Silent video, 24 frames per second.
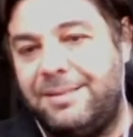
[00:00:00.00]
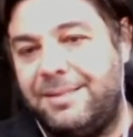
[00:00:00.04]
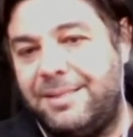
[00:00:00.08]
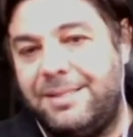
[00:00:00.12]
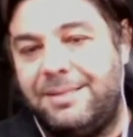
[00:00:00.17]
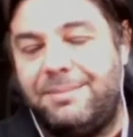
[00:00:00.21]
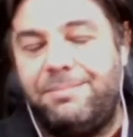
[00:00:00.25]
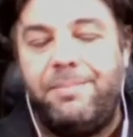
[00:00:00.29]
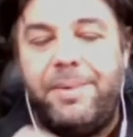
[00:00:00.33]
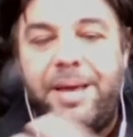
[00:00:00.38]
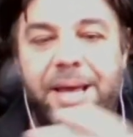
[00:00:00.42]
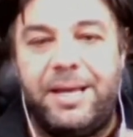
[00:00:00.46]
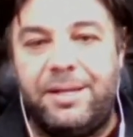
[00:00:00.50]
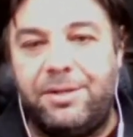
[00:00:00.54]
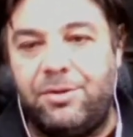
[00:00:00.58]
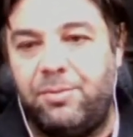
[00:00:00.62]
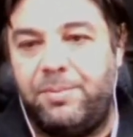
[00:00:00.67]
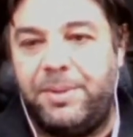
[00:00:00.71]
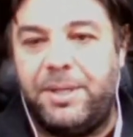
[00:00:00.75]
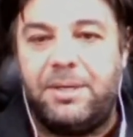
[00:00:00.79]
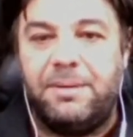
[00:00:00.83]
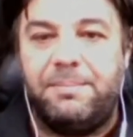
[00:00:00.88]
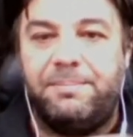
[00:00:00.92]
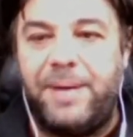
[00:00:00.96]
made
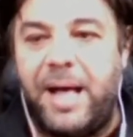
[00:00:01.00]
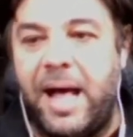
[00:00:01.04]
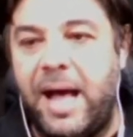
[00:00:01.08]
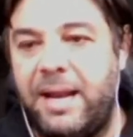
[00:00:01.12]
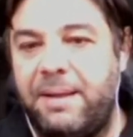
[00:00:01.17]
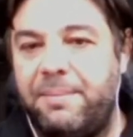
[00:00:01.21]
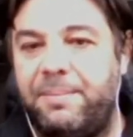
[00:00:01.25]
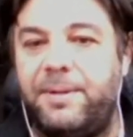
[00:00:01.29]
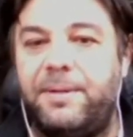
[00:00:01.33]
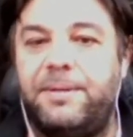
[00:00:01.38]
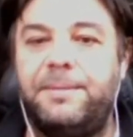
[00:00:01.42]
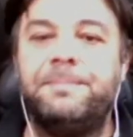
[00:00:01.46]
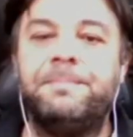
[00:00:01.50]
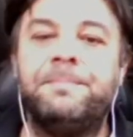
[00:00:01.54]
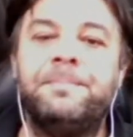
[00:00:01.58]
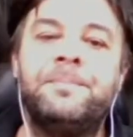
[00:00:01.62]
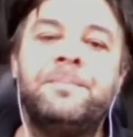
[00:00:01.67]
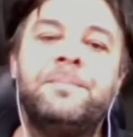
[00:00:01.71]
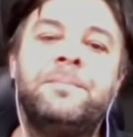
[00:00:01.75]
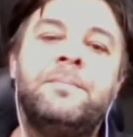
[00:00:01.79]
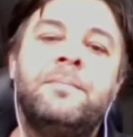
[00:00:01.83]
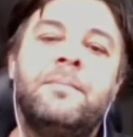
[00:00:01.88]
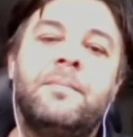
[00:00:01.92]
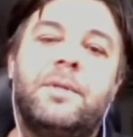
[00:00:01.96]
to be compatible,
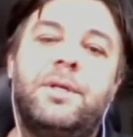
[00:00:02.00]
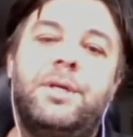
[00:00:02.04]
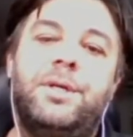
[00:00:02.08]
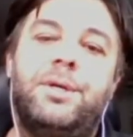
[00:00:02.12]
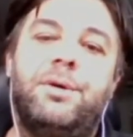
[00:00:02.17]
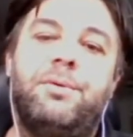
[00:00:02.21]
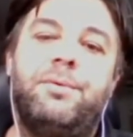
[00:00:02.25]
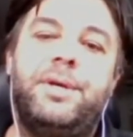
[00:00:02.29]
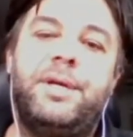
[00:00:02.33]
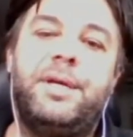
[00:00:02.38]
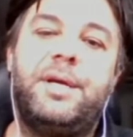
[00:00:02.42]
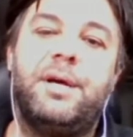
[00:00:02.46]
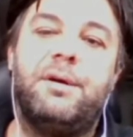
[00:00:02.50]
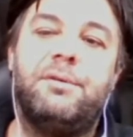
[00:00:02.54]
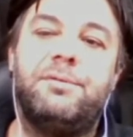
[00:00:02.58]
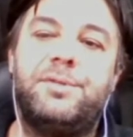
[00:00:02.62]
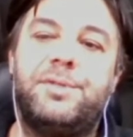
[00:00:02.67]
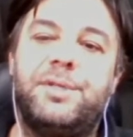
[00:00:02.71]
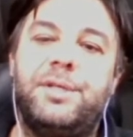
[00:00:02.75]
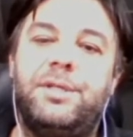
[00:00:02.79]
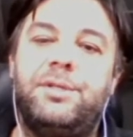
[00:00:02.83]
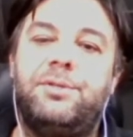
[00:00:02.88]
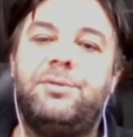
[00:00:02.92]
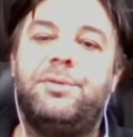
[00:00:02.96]
it
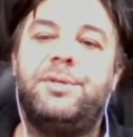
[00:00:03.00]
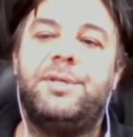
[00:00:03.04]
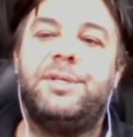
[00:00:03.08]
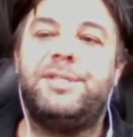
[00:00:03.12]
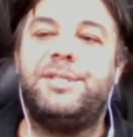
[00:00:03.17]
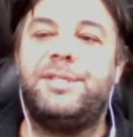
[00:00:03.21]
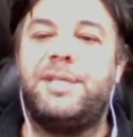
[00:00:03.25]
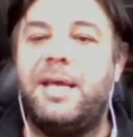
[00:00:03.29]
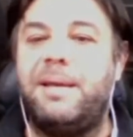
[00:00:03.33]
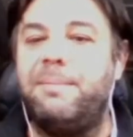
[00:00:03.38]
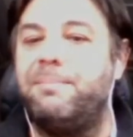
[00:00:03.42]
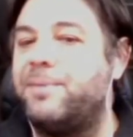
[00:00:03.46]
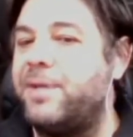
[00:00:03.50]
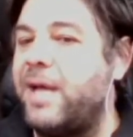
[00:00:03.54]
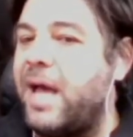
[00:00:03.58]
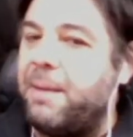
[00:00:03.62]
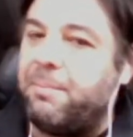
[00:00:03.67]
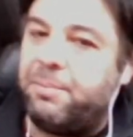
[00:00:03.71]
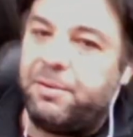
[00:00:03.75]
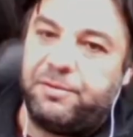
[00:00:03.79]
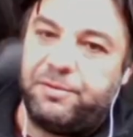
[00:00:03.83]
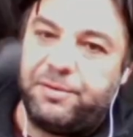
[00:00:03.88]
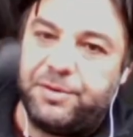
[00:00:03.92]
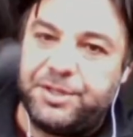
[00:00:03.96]
goes into the same
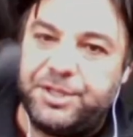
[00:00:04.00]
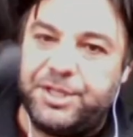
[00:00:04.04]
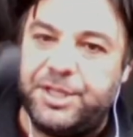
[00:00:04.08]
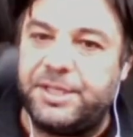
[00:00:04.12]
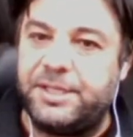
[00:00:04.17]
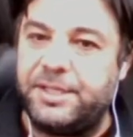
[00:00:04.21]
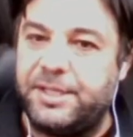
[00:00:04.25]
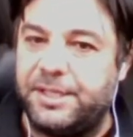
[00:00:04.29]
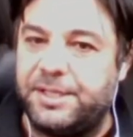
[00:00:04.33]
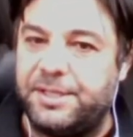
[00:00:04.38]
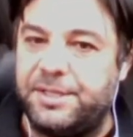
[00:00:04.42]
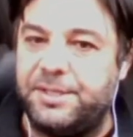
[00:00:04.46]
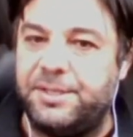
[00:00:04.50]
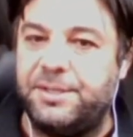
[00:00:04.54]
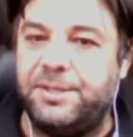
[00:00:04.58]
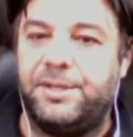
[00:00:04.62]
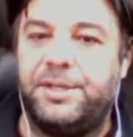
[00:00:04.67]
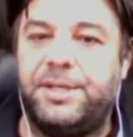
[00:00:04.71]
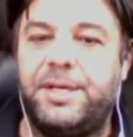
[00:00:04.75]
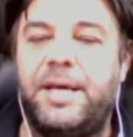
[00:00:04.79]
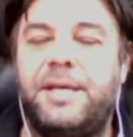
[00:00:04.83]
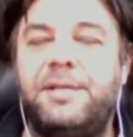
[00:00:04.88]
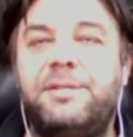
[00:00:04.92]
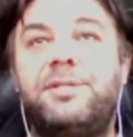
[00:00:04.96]
type of logistics.
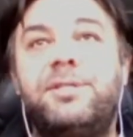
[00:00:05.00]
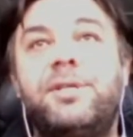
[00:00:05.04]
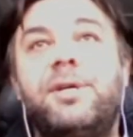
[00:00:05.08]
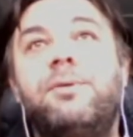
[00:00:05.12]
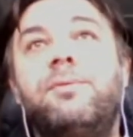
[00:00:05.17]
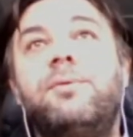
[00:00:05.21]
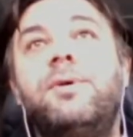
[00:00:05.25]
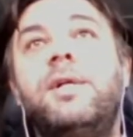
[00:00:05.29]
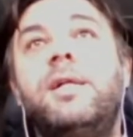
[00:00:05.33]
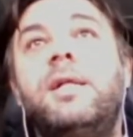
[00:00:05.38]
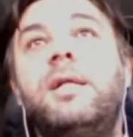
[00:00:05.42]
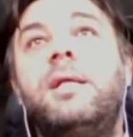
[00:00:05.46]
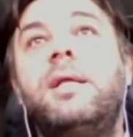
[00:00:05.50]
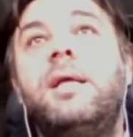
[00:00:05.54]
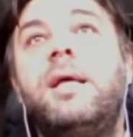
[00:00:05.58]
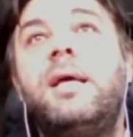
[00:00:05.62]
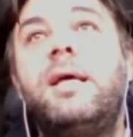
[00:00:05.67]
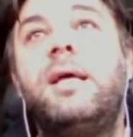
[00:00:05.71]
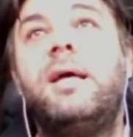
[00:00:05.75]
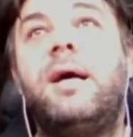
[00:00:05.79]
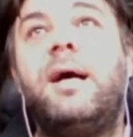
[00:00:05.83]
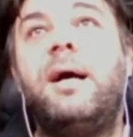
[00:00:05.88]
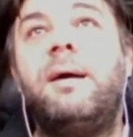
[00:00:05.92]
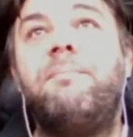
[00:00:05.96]
Okay, so
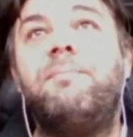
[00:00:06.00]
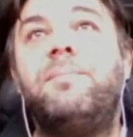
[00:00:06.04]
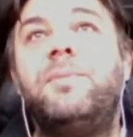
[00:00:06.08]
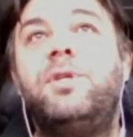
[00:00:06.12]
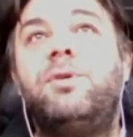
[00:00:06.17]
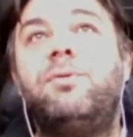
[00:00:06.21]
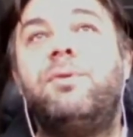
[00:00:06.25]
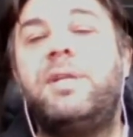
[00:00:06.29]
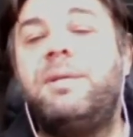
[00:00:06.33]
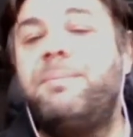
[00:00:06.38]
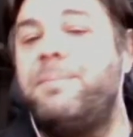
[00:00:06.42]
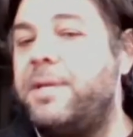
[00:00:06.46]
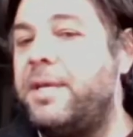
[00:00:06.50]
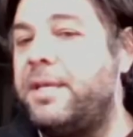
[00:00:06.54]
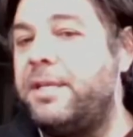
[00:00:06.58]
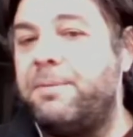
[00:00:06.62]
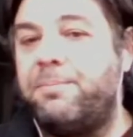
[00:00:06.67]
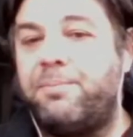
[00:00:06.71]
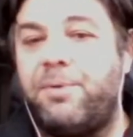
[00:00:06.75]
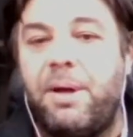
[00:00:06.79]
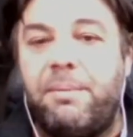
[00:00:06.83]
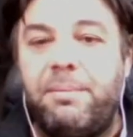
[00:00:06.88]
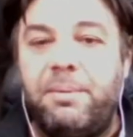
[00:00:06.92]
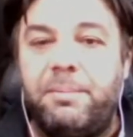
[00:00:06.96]
you eliminate
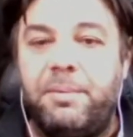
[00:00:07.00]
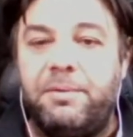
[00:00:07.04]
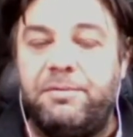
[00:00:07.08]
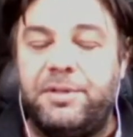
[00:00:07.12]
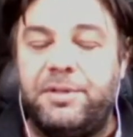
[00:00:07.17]
the problem of the